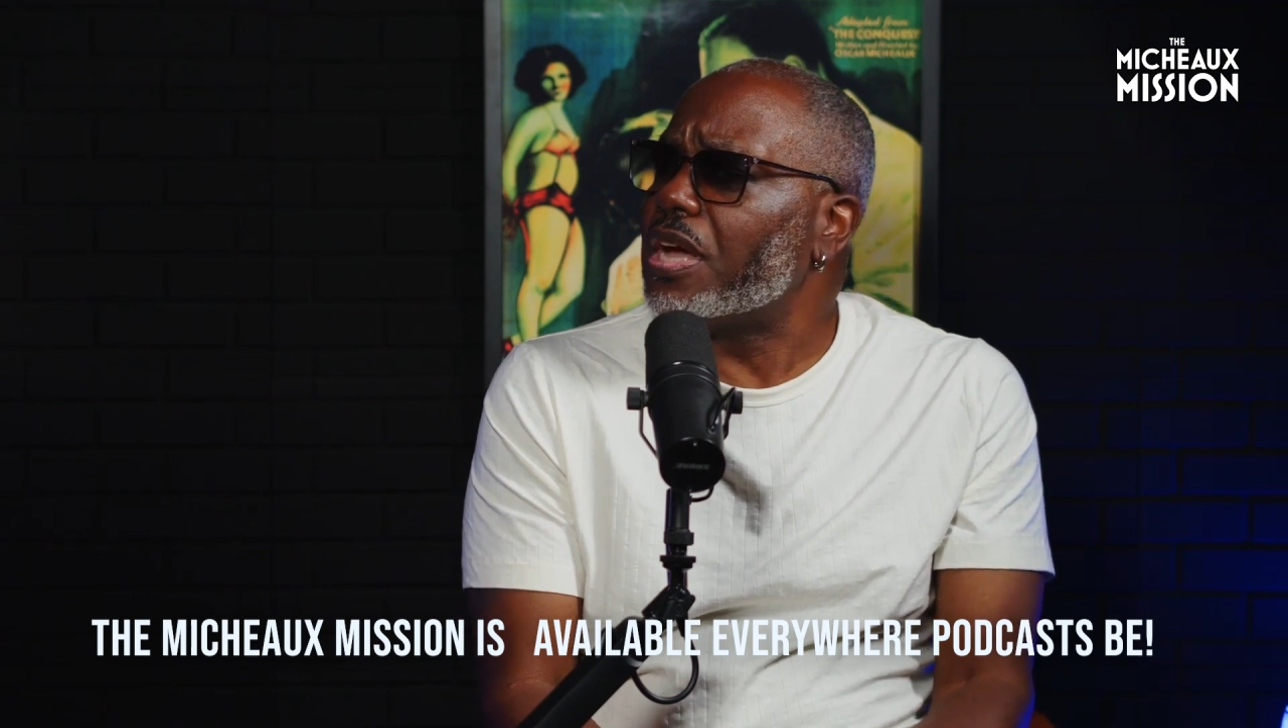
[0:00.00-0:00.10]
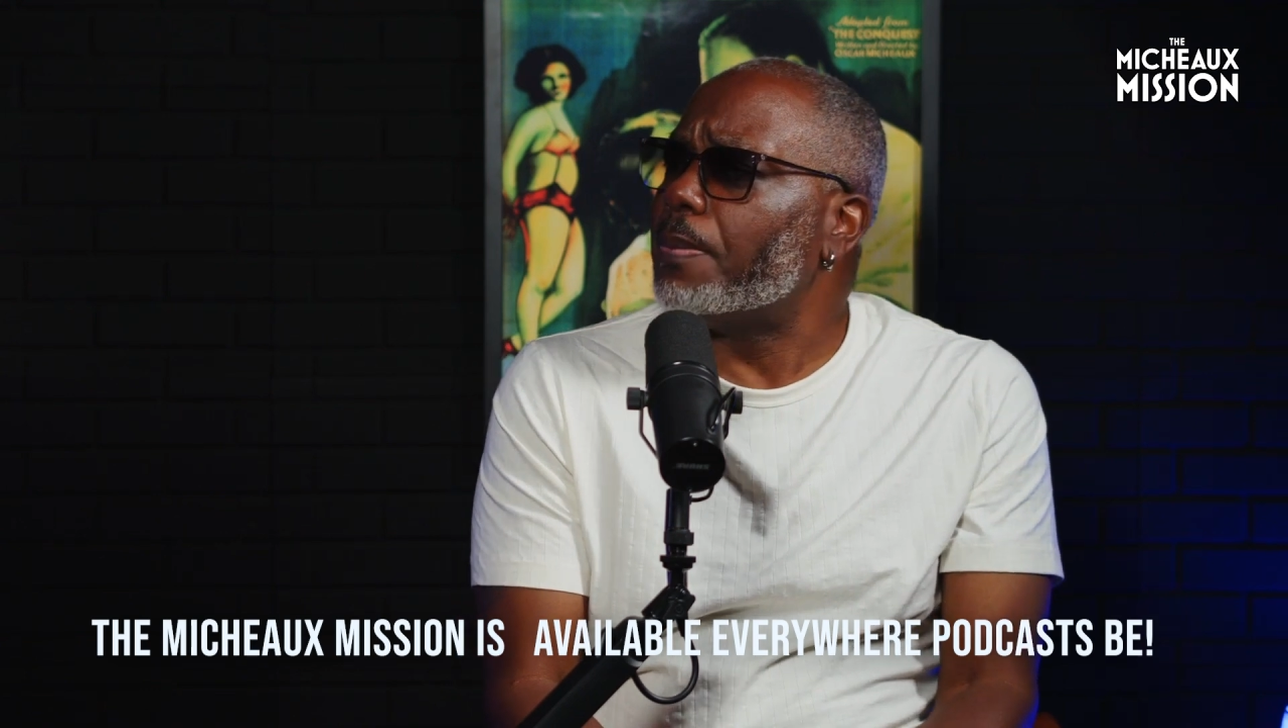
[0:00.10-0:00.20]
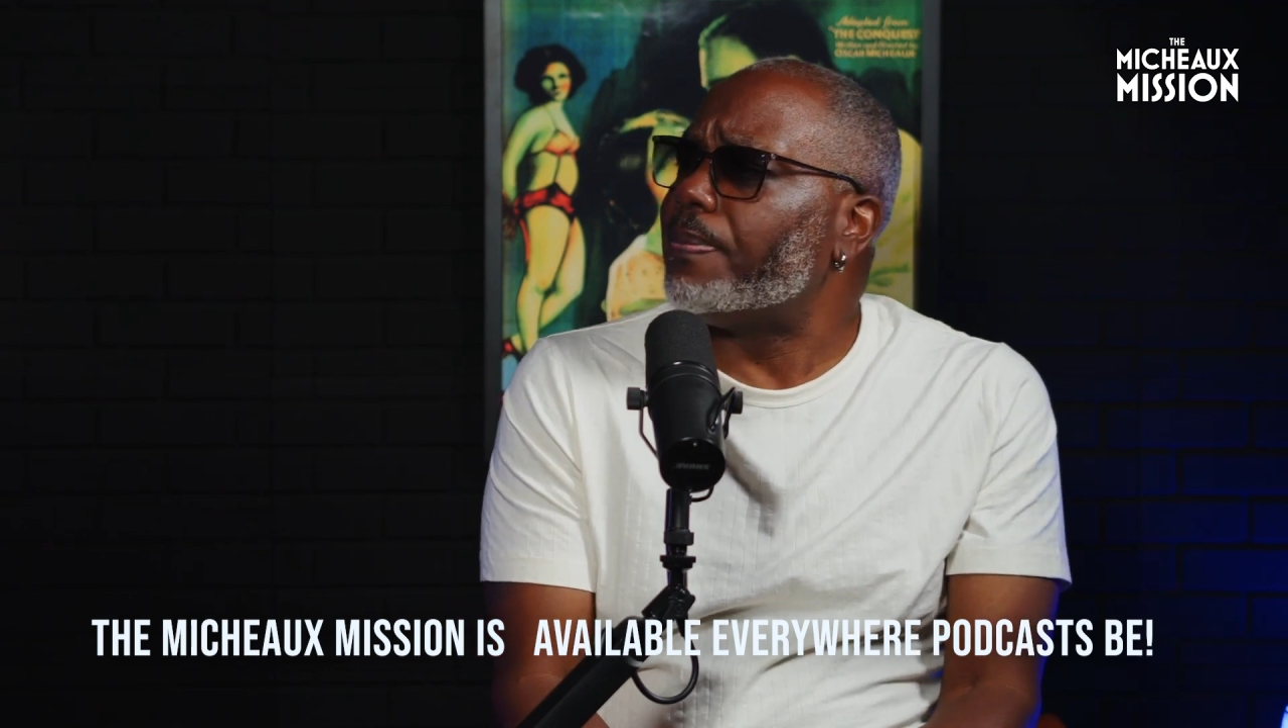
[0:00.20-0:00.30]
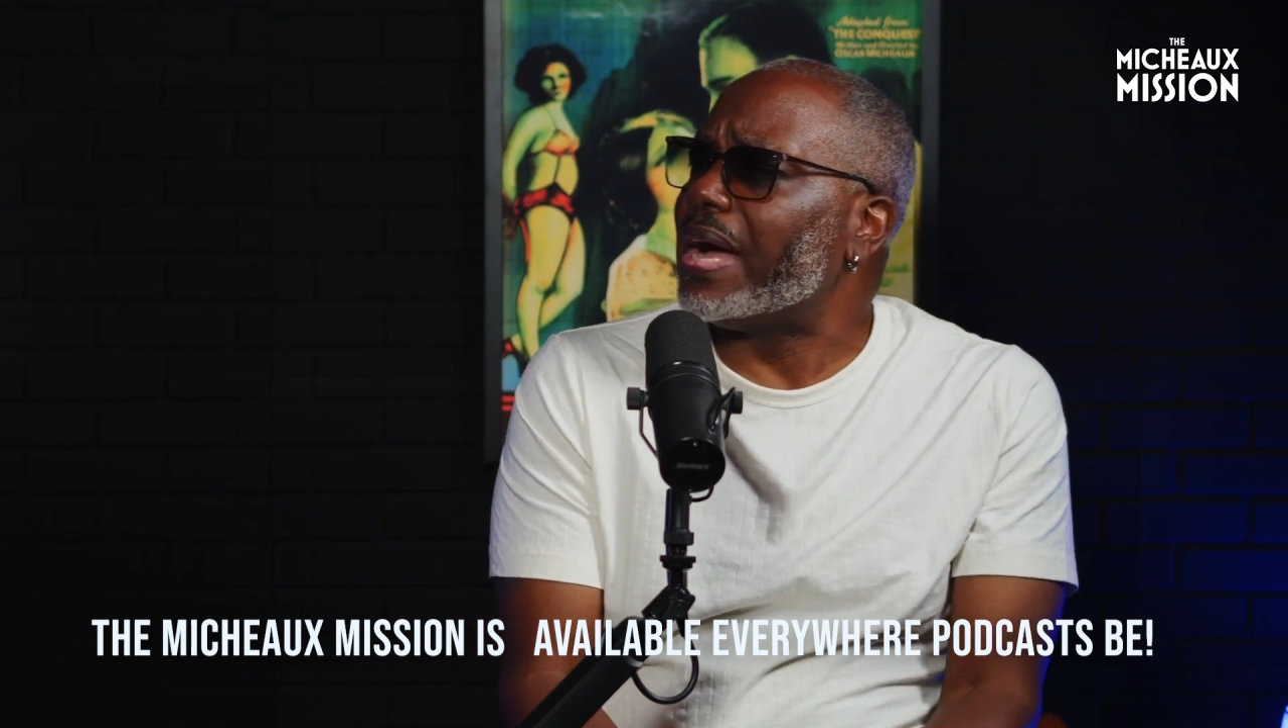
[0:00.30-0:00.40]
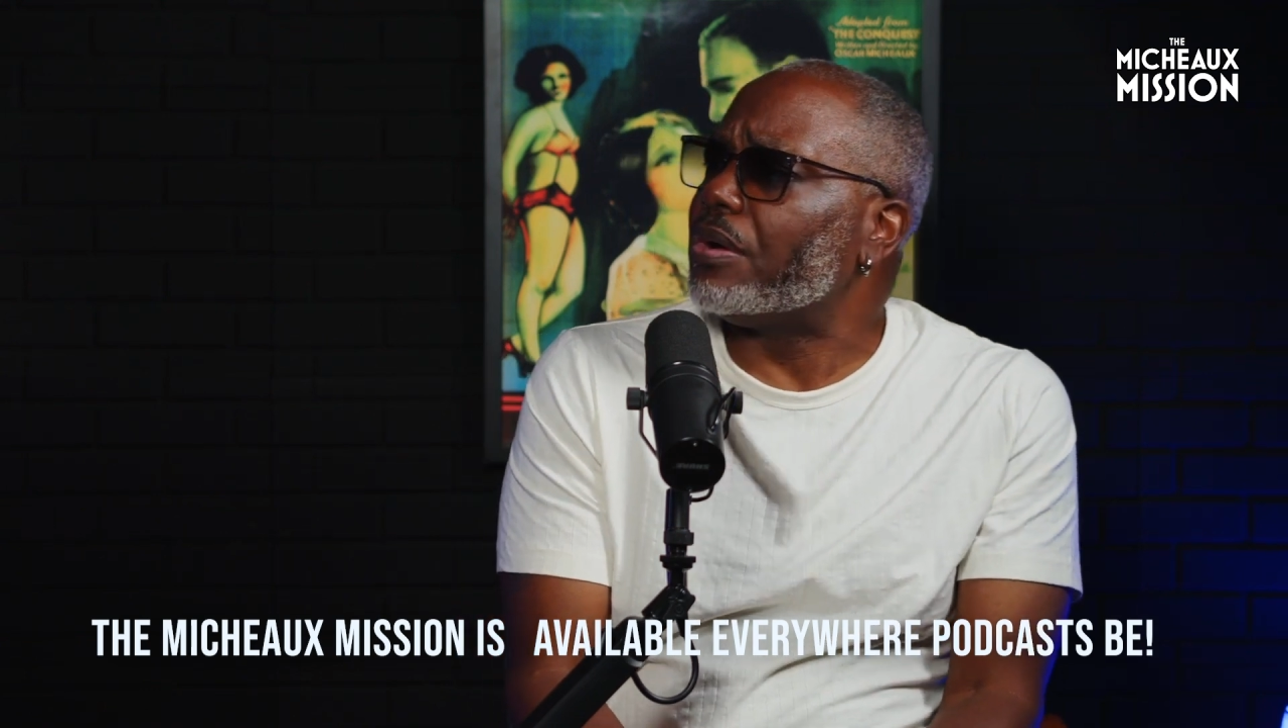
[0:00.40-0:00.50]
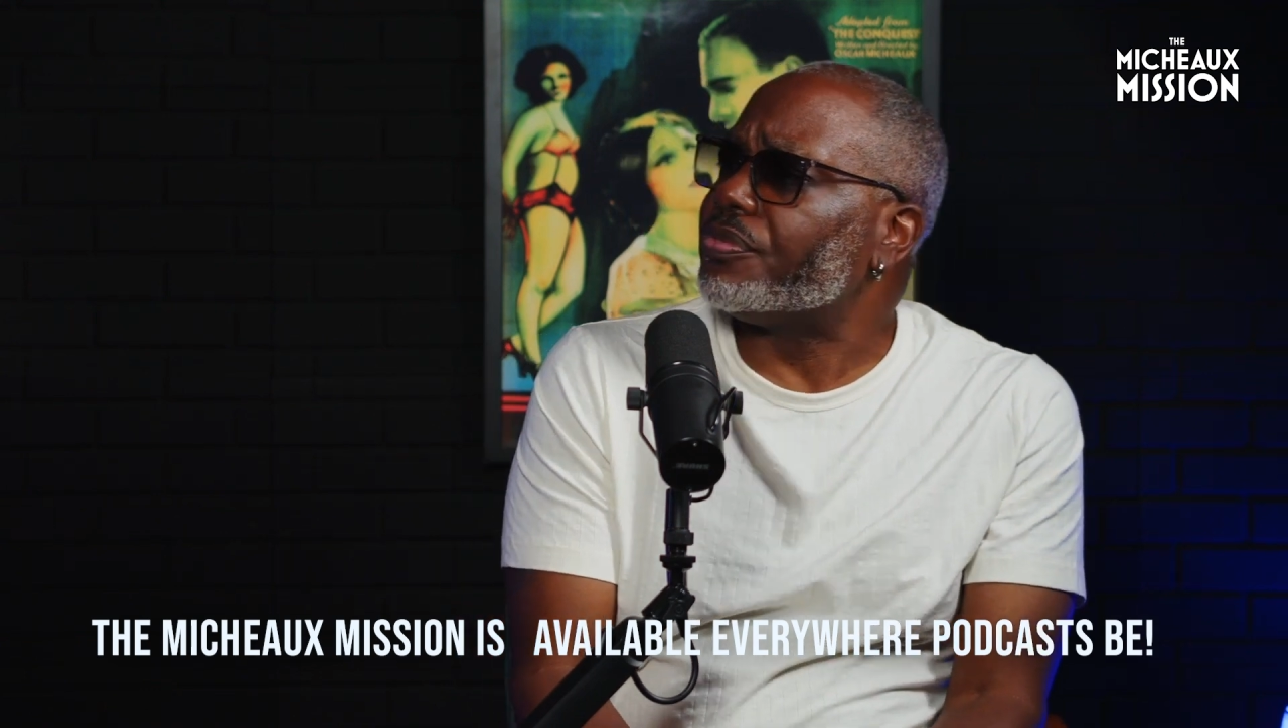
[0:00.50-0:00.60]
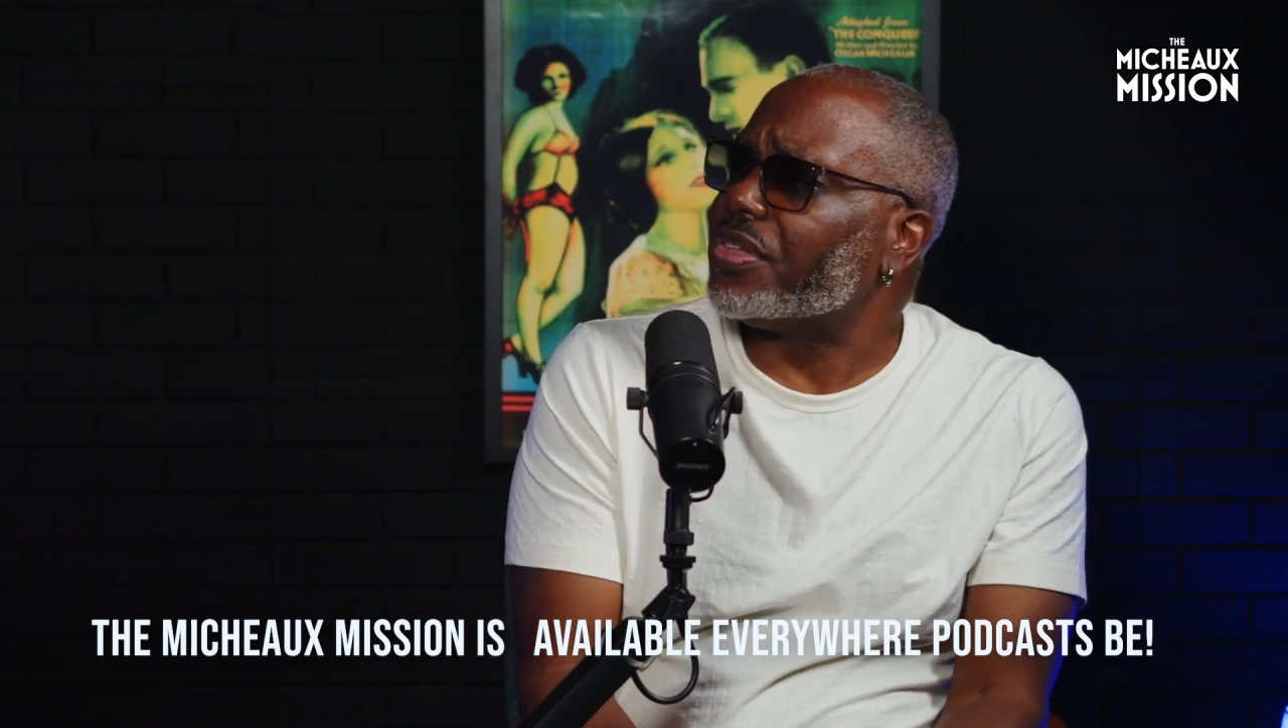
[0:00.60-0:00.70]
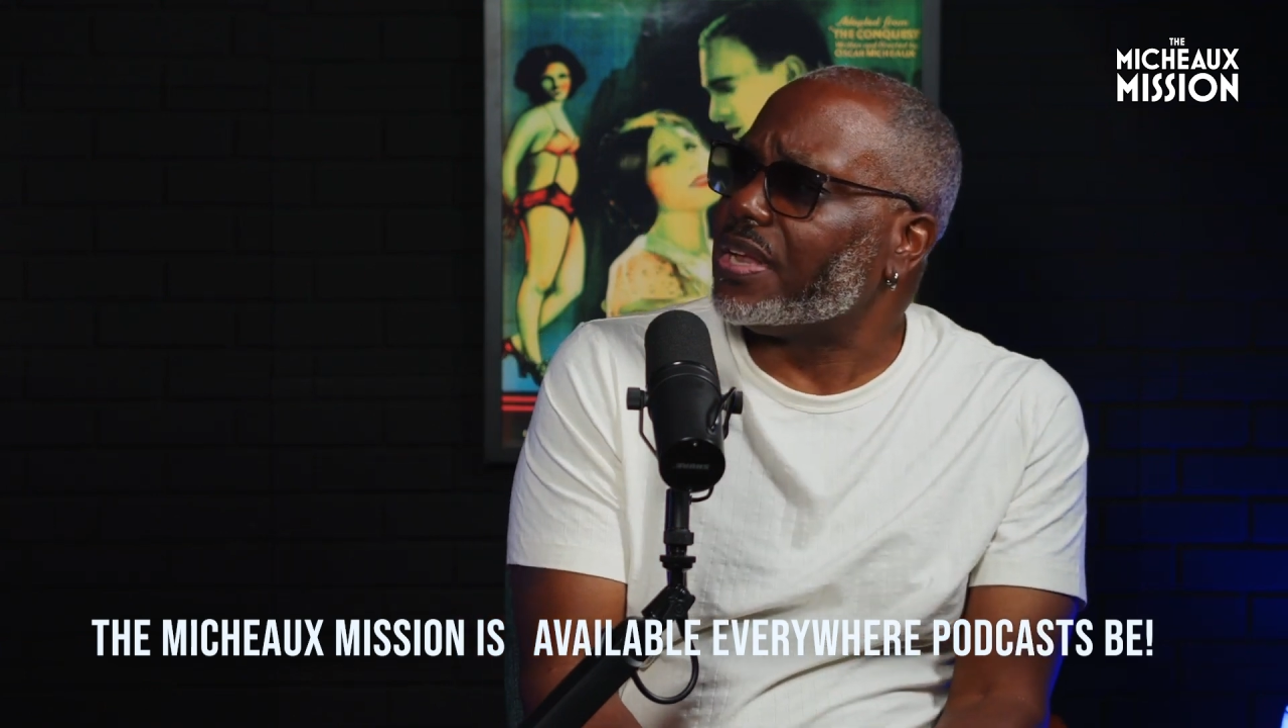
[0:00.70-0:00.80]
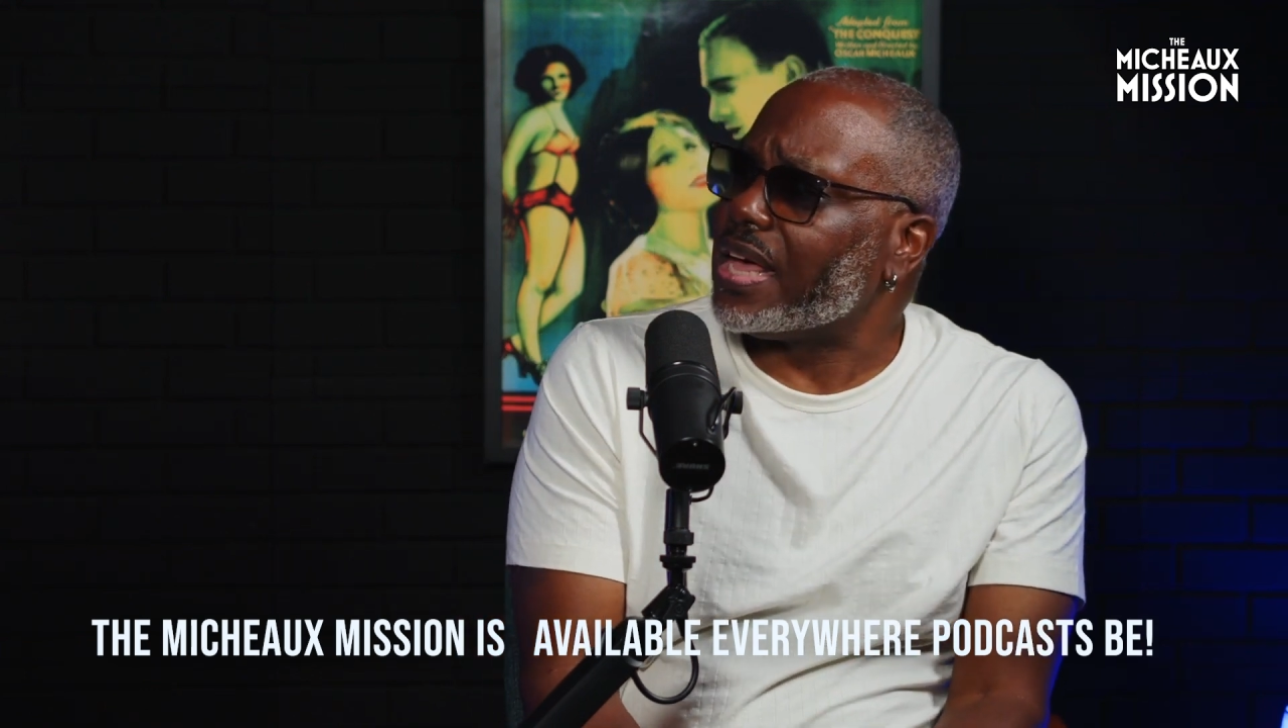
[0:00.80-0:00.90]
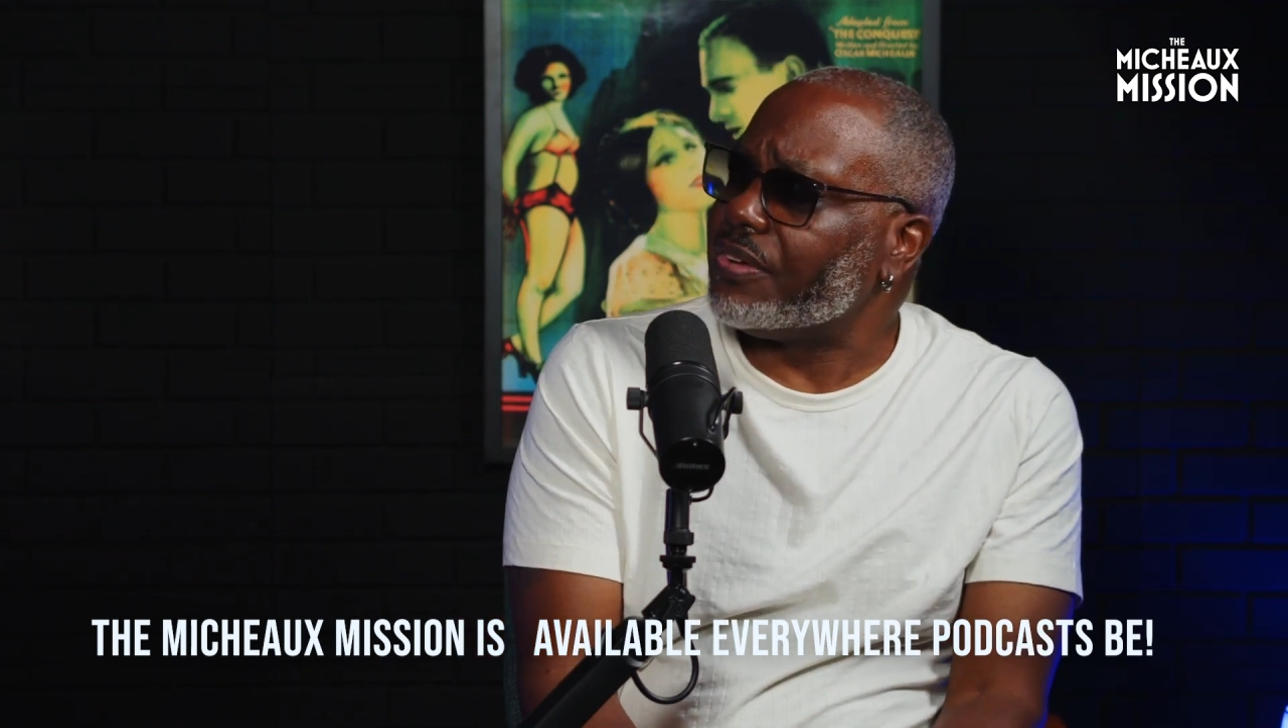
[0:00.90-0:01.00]
about the
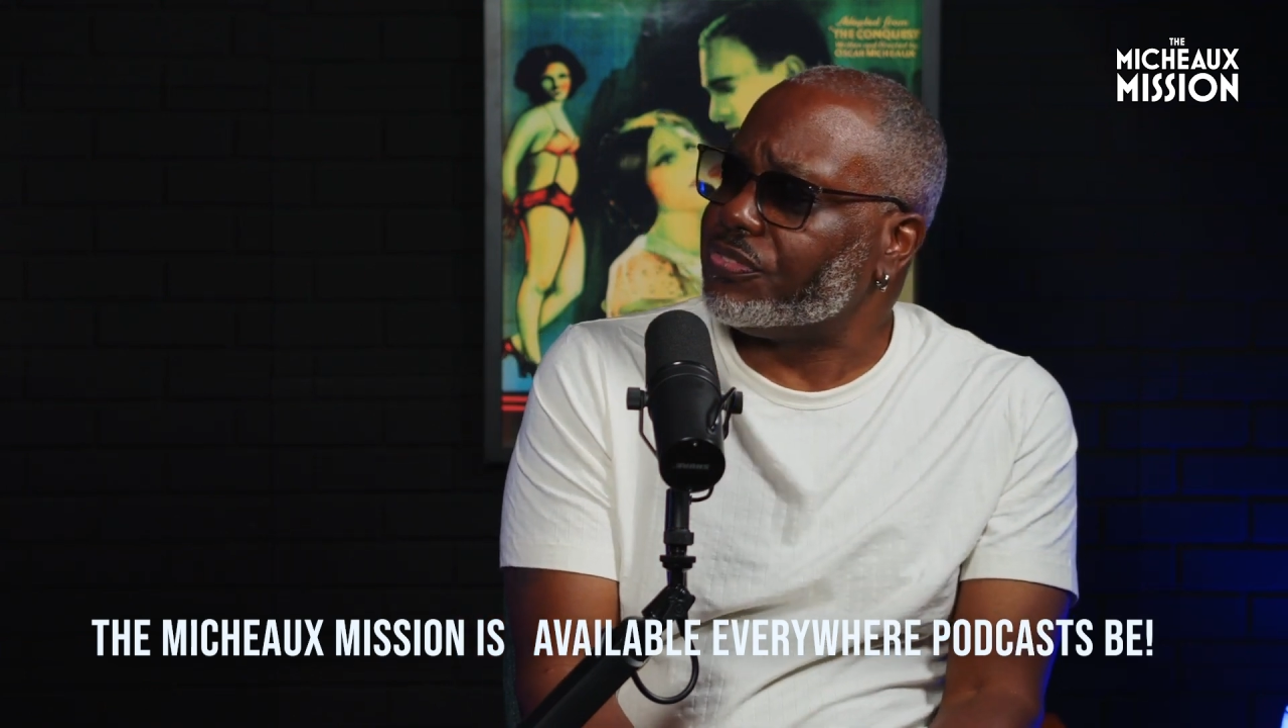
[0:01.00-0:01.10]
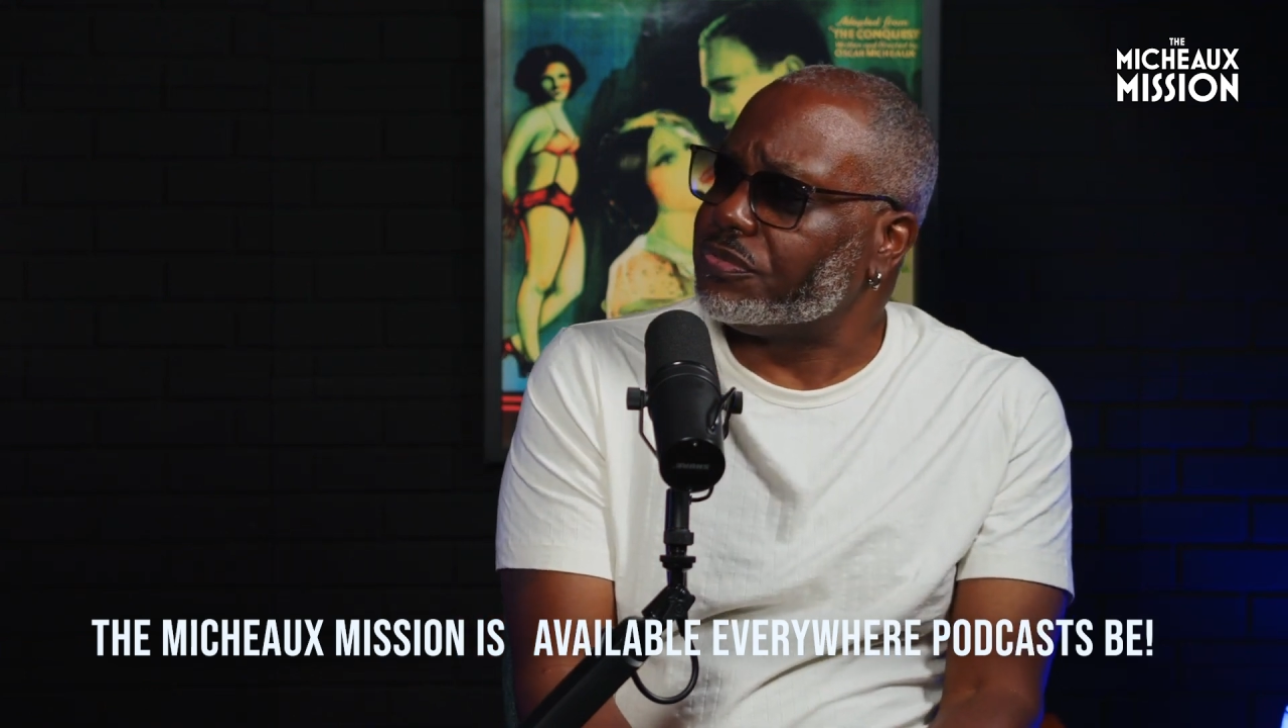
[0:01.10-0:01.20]
life